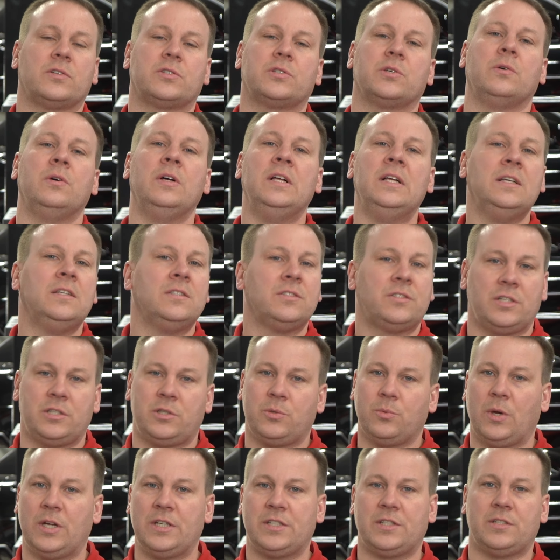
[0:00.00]
So
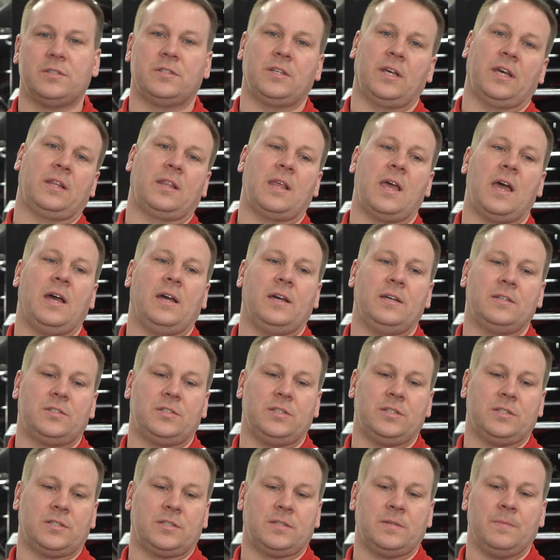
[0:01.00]
situations like that, it's
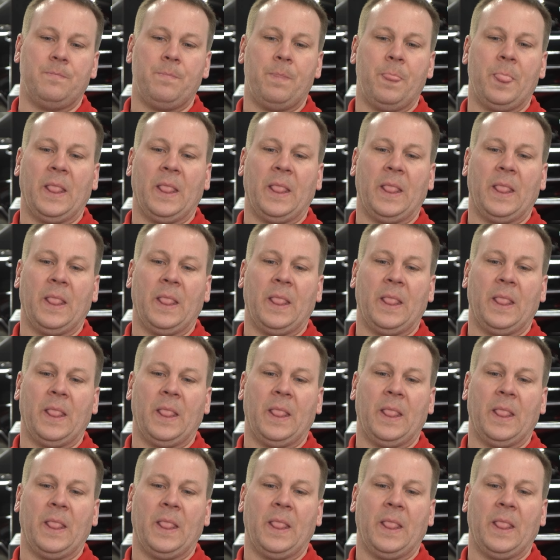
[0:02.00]
just,